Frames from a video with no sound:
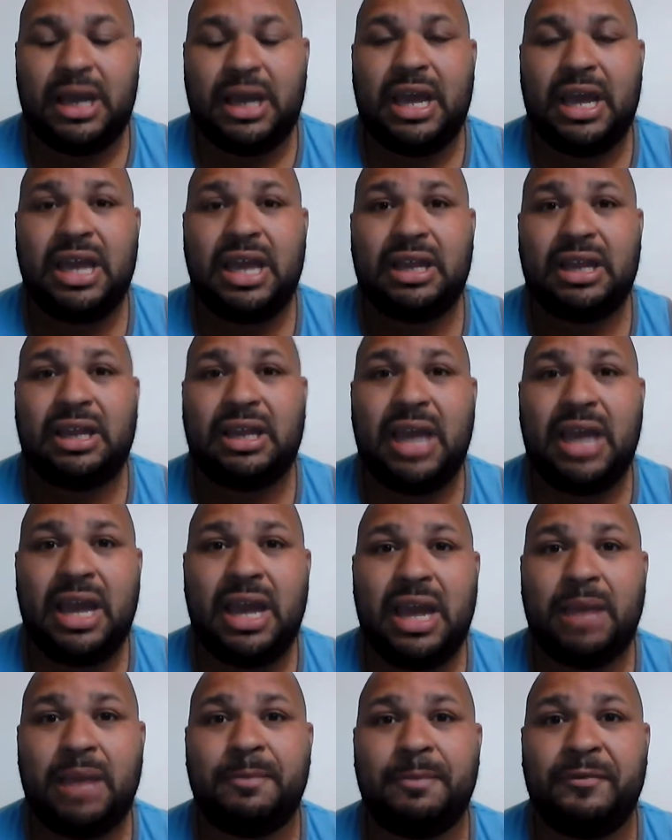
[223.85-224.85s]
It
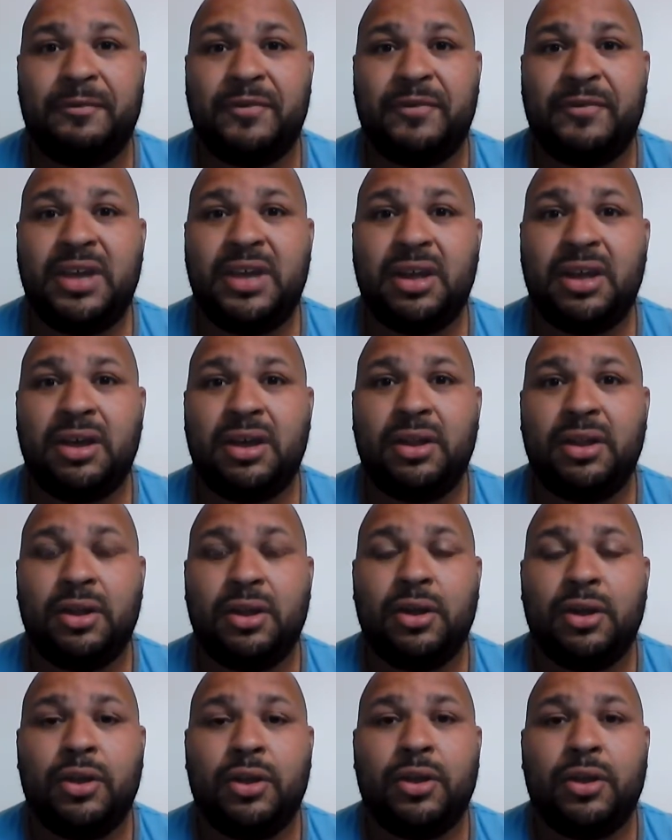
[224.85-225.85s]
came via
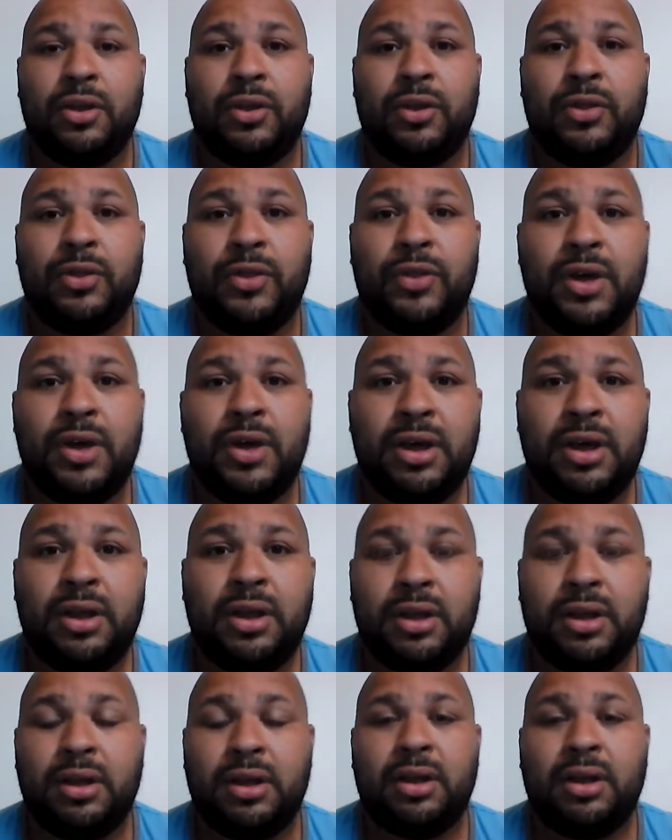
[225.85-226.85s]
the
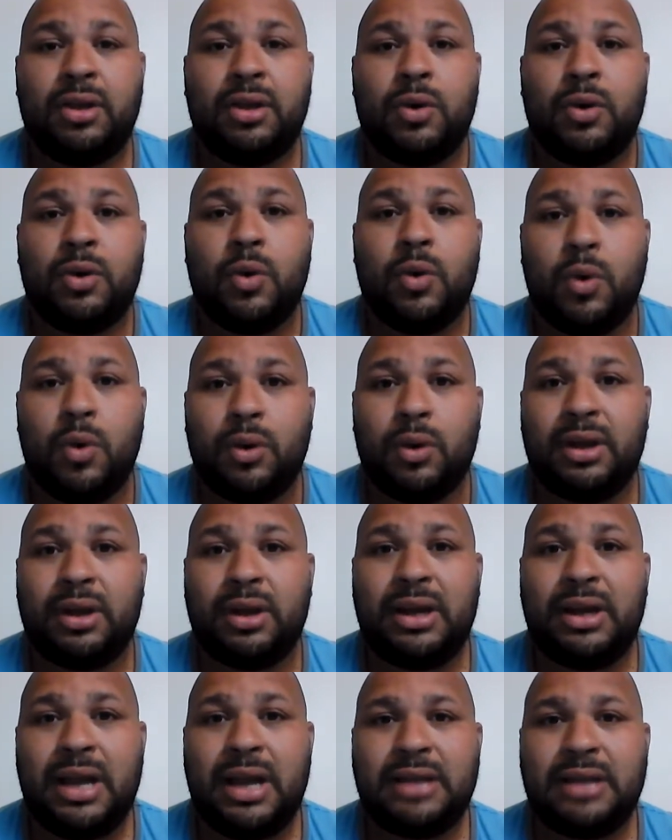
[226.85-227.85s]

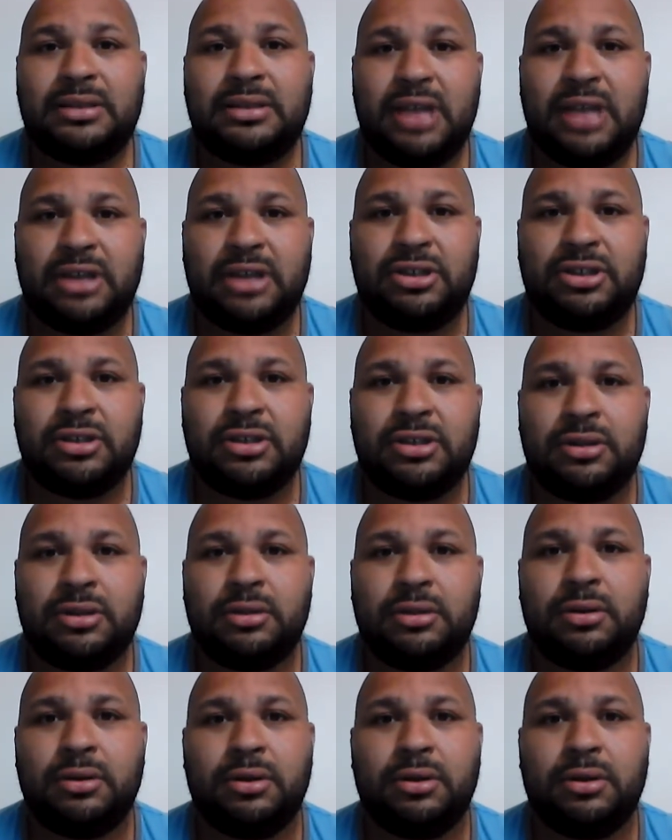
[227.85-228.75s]
organization,